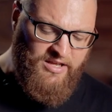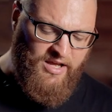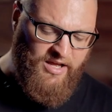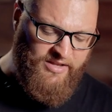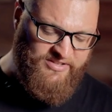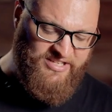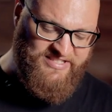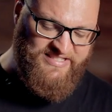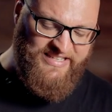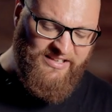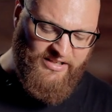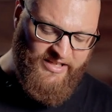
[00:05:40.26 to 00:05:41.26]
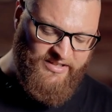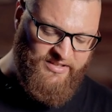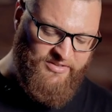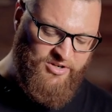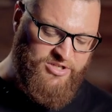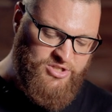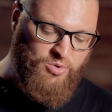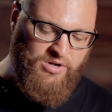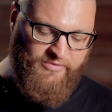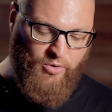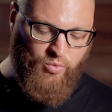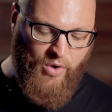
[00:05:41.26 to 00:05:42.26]
to seal it, there's sort
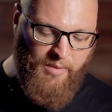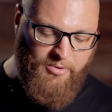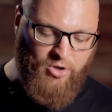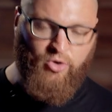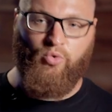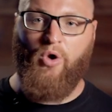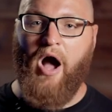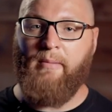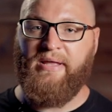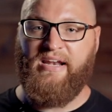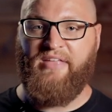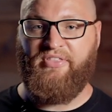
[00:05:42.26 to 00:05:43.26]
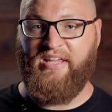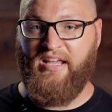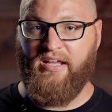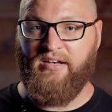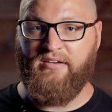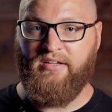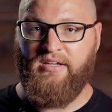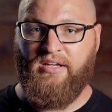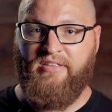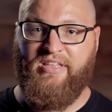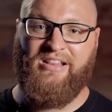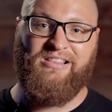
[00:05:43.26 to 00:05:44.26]
of a rubber grommet at the end
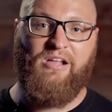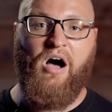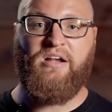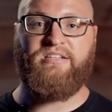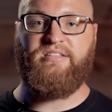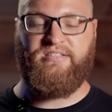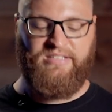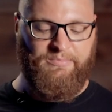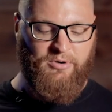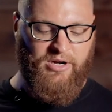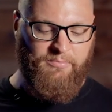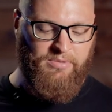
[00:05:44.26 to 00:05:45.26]
that locks the zipper in